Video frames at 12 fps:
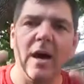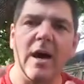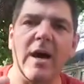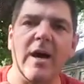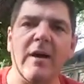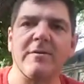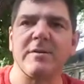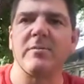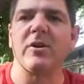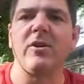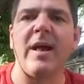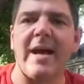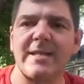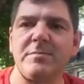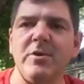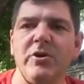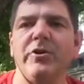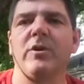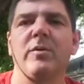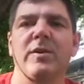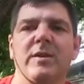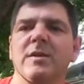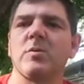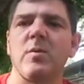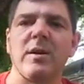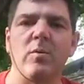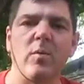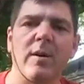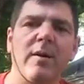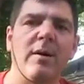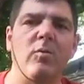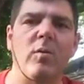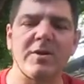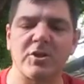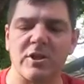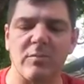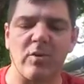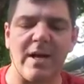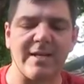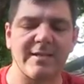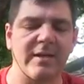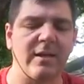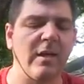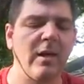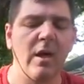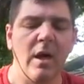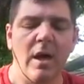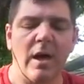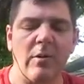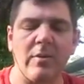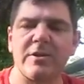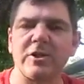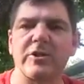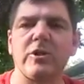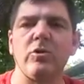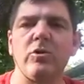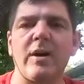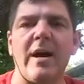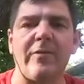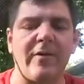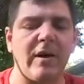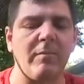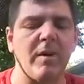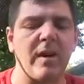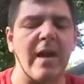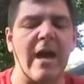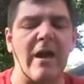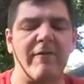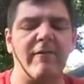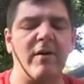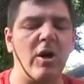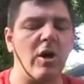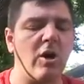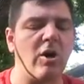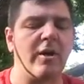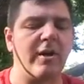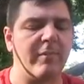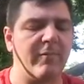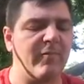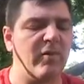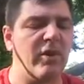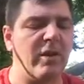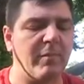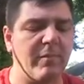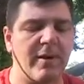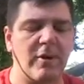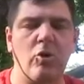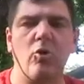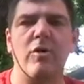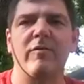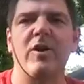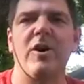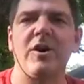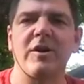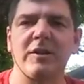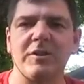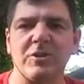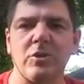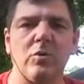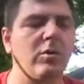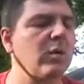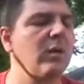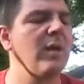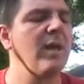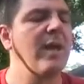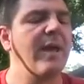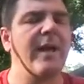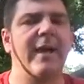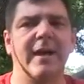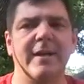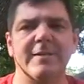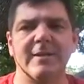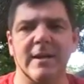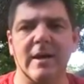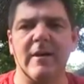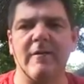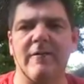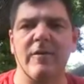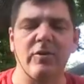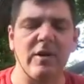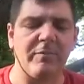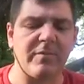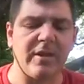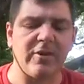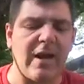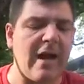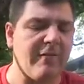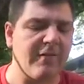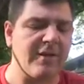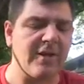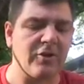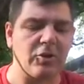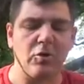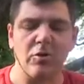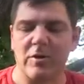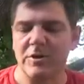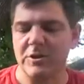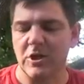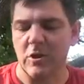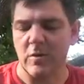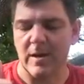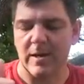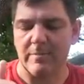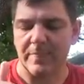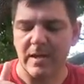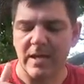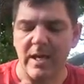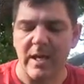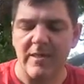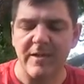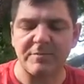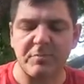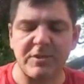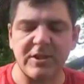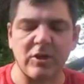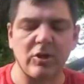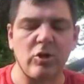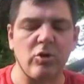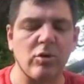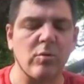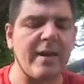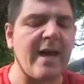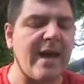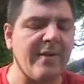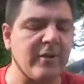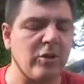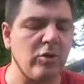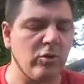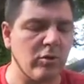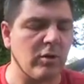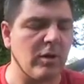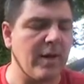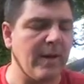I was able to glass mule deer with it this week when we were out in western Nebraska. We took the cooler out there, about a half of a hog, and I filled up about a quarter of a hog in this cooler and filled up the other half in the other cooler. So this particular cooler, we had the cooler